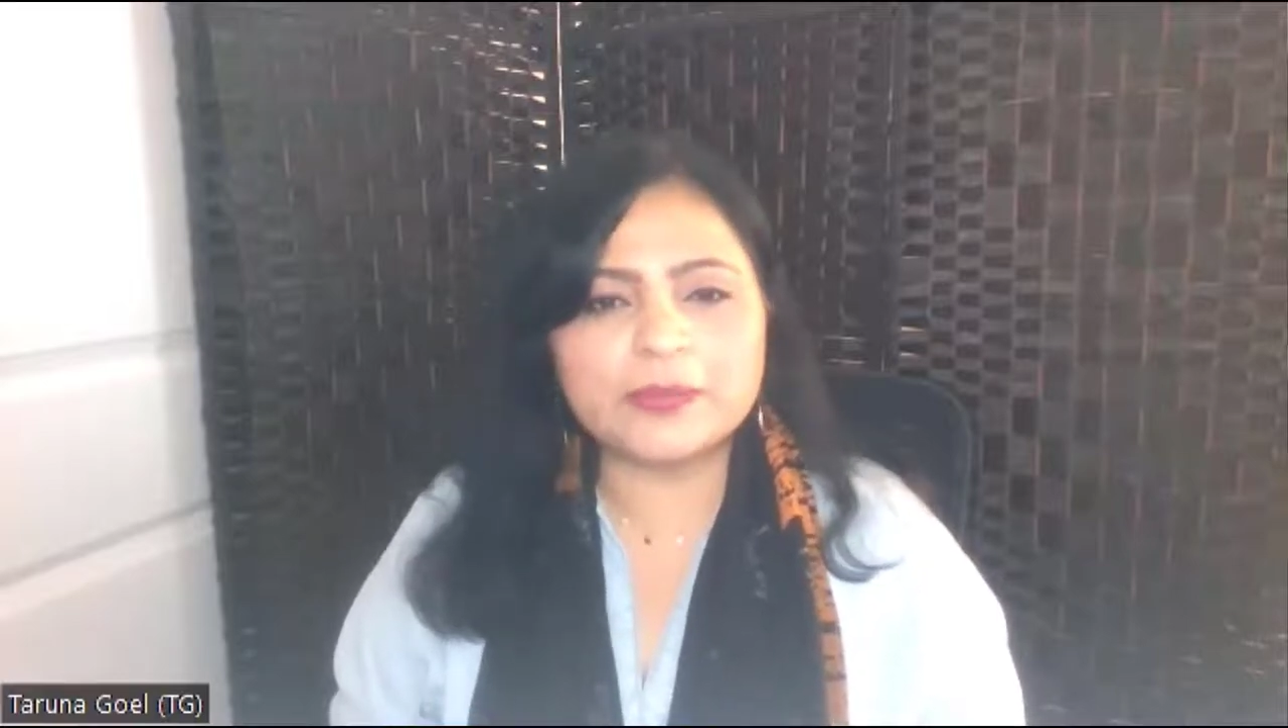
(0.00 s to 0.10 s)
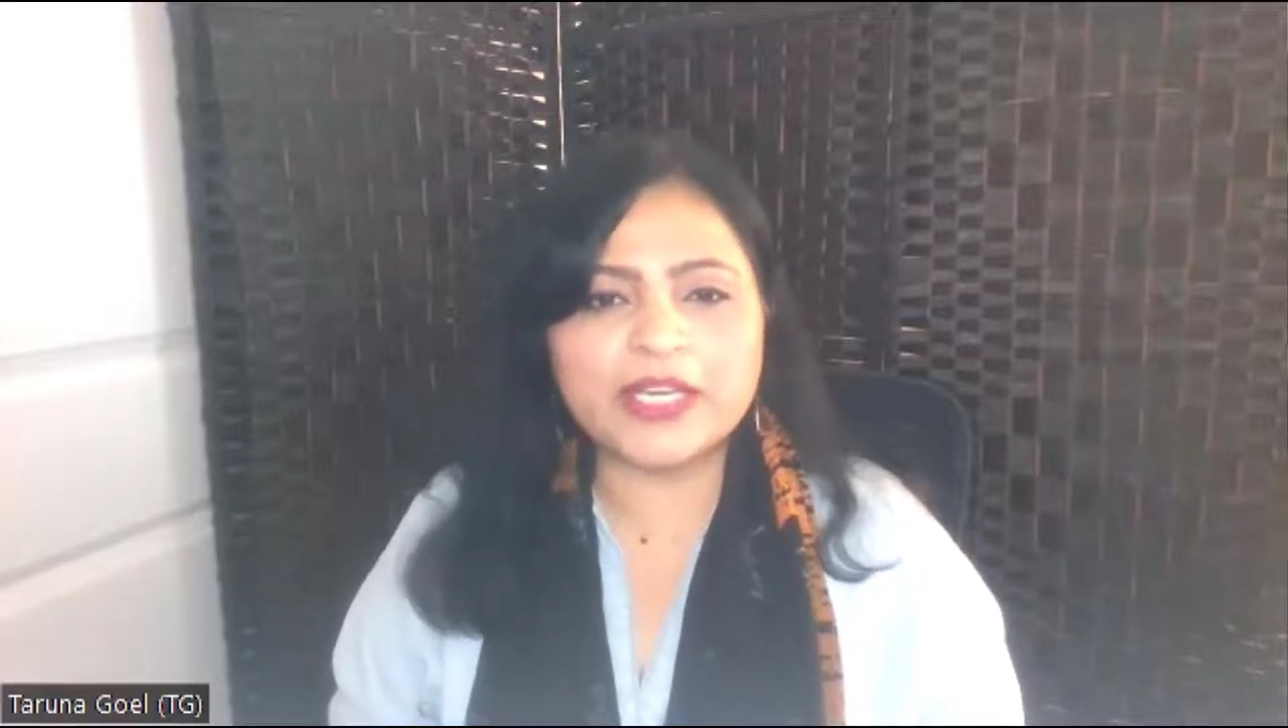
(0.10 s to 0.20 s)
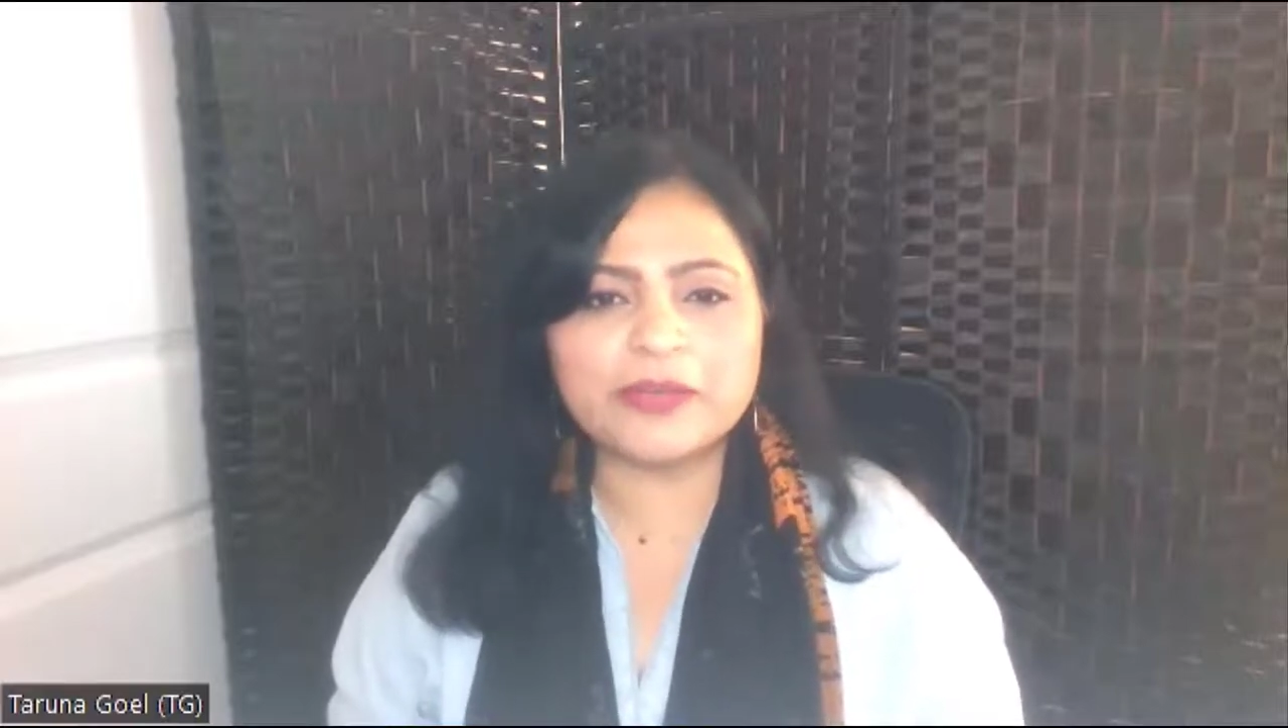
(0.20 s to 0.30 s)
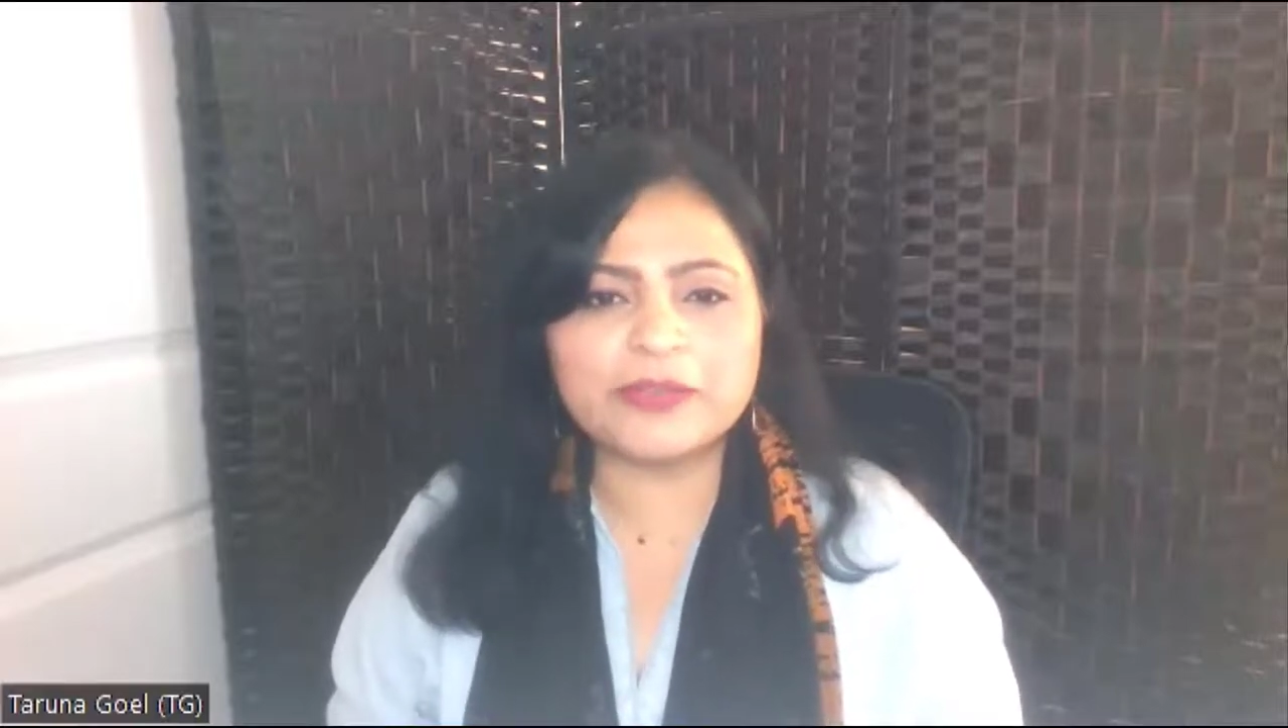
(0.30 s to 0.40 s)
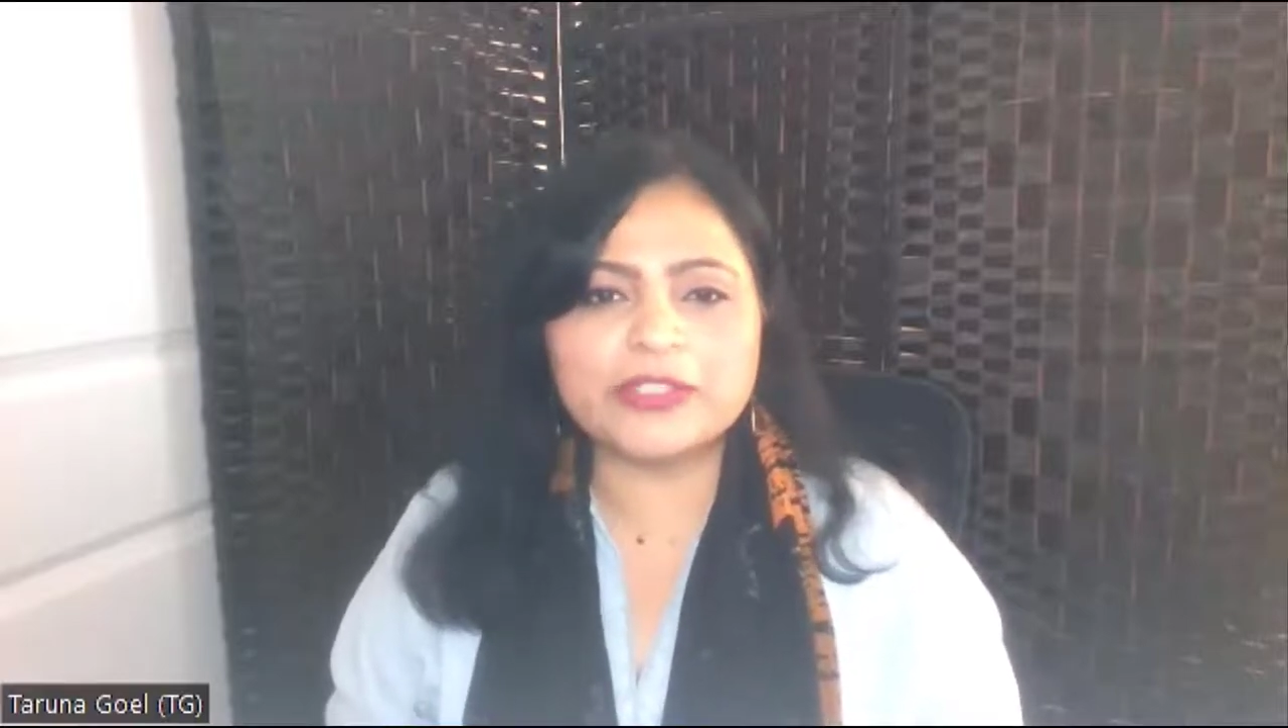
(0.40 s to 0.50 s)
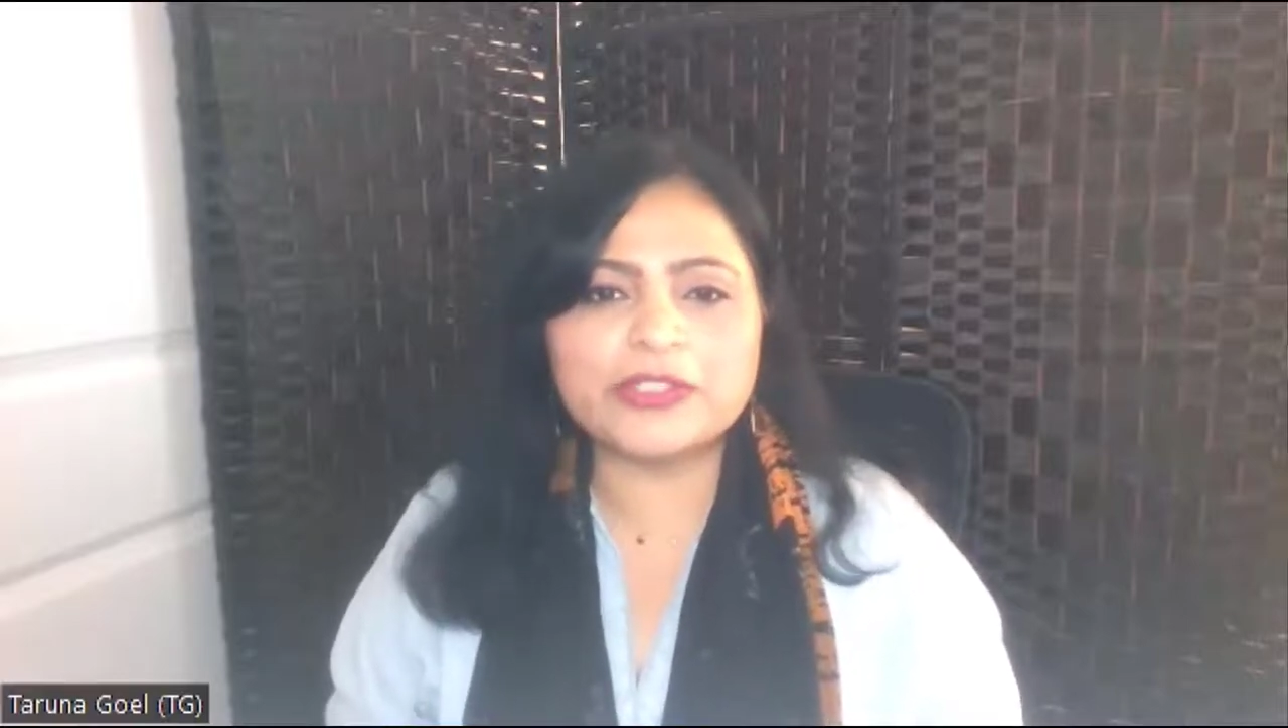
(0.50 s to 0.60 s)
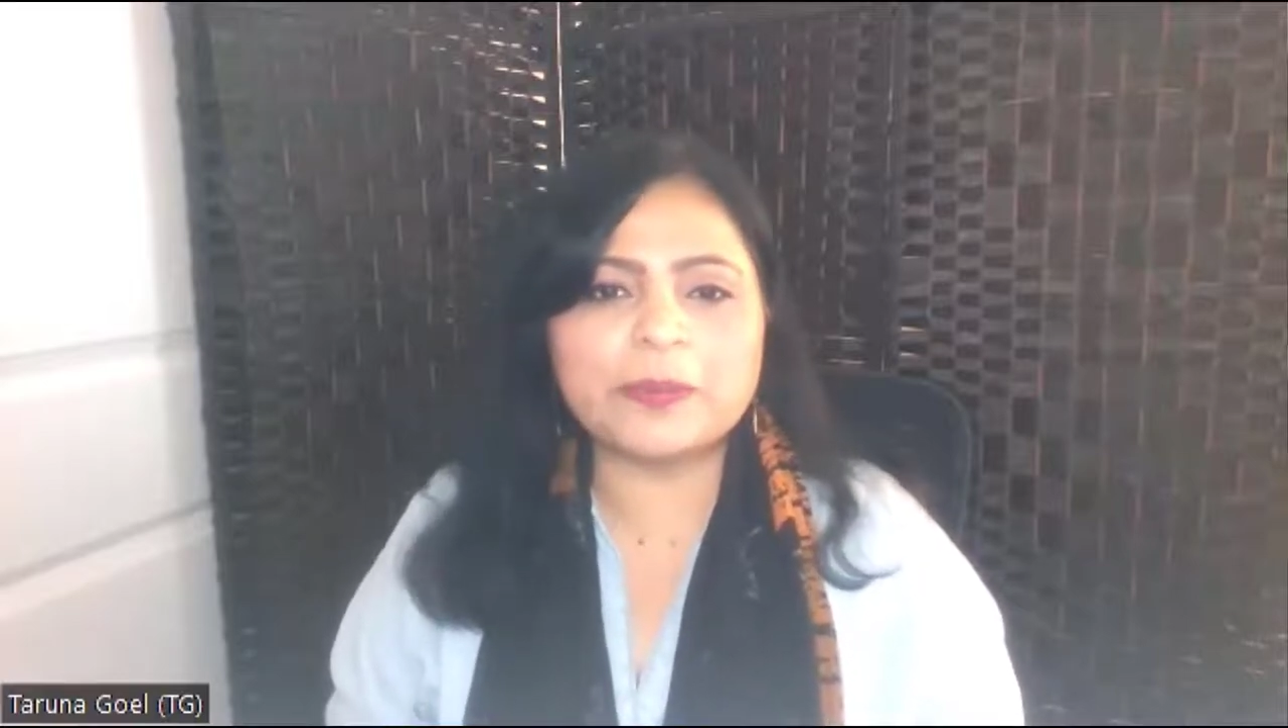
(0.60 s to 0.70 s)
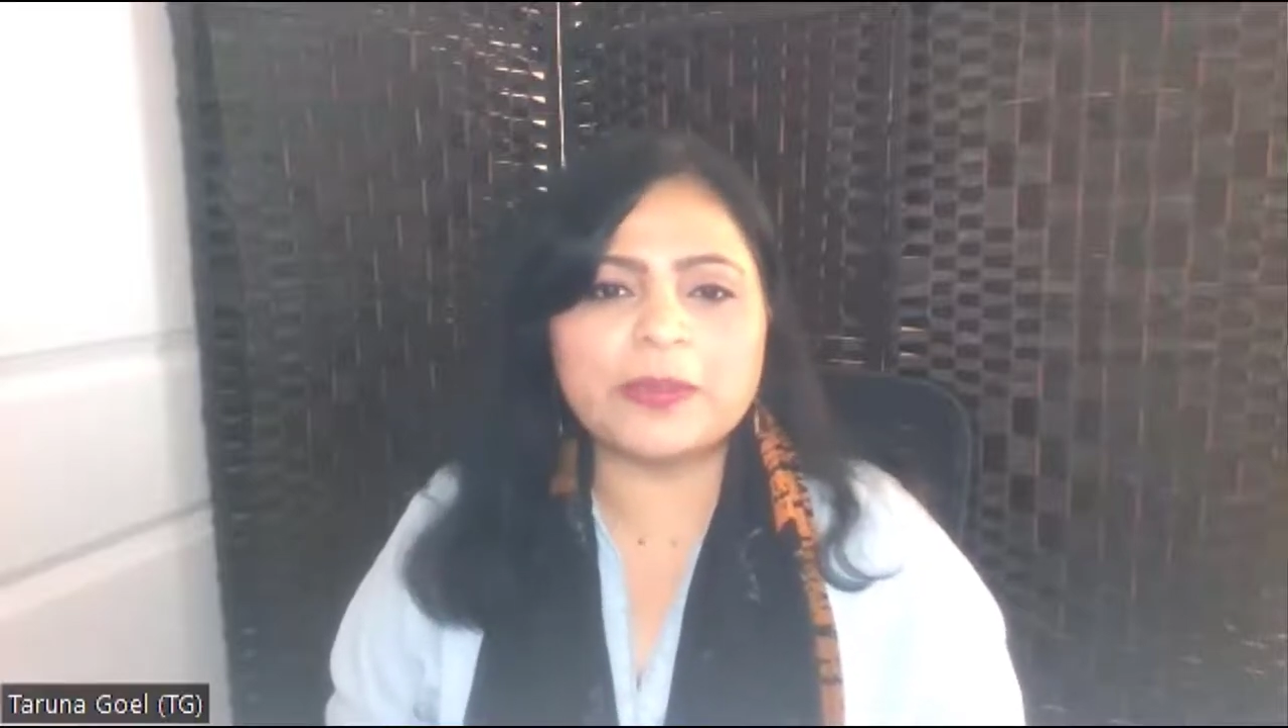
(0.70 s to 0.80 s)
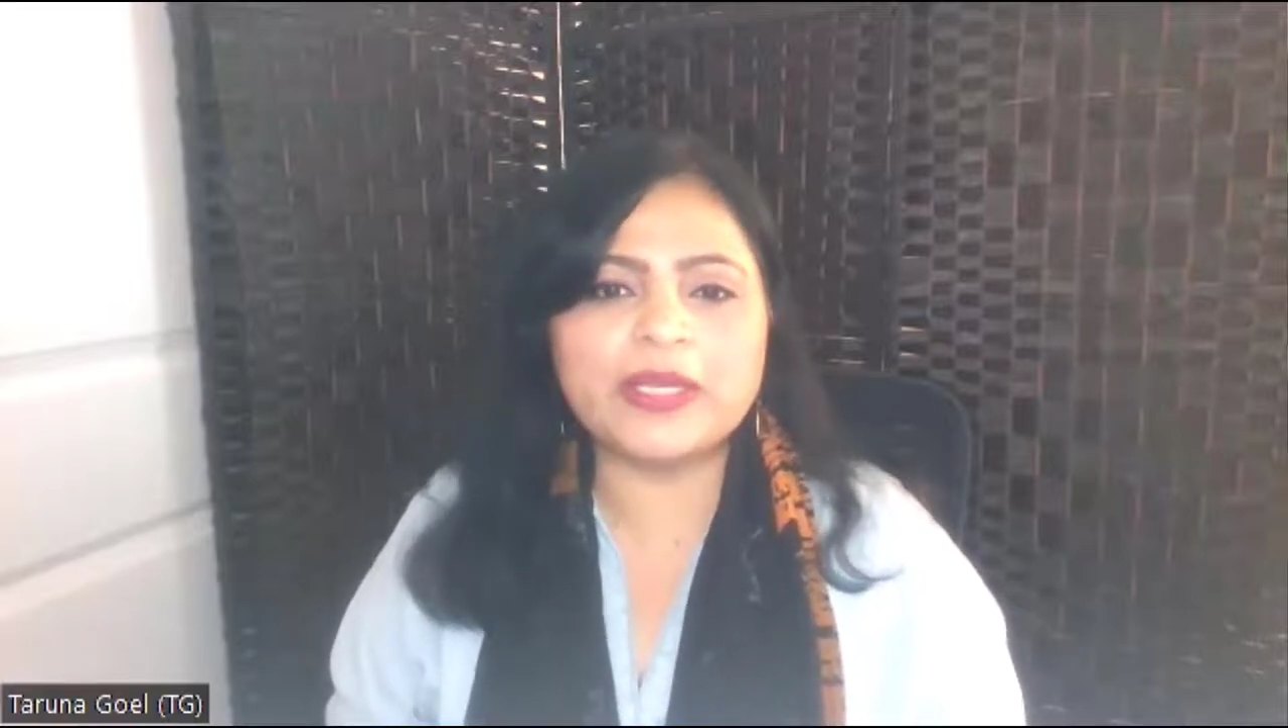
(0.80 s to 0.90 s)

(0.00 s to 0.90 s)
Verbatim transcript: S P I workshop